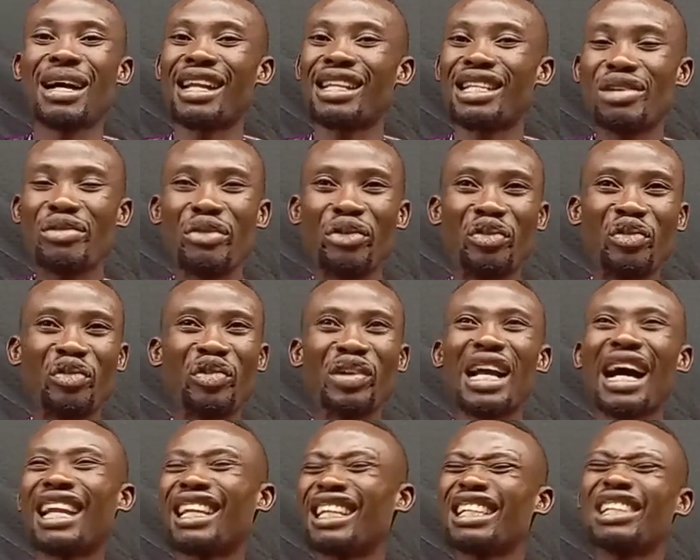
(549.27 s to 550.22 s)
I didn't
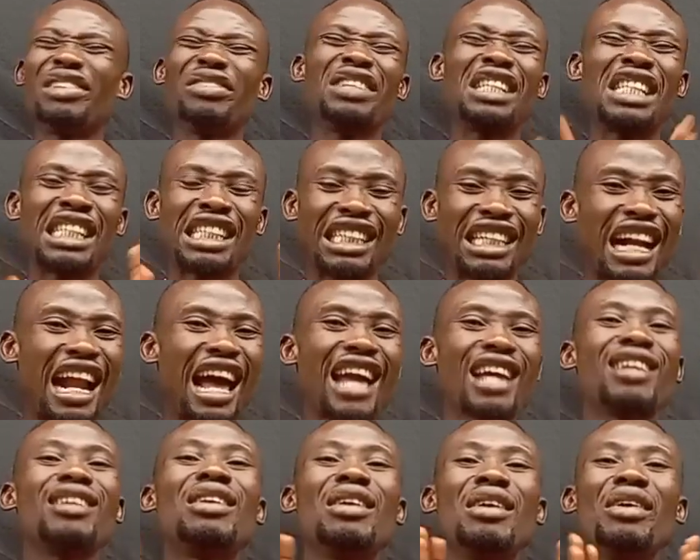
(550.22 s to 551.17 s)
even
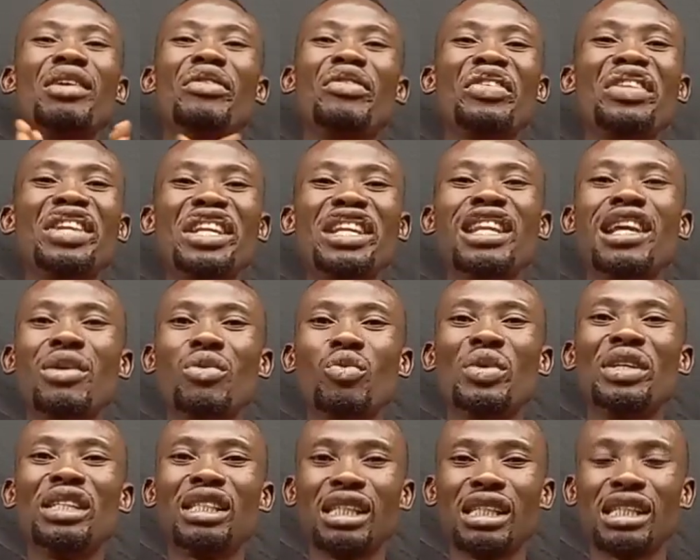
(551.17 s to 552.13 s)
try feeding them
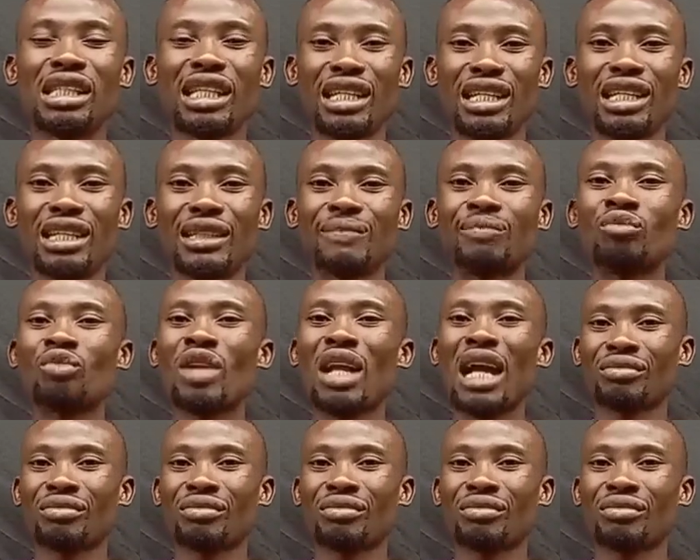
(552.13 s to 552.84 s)
with it again.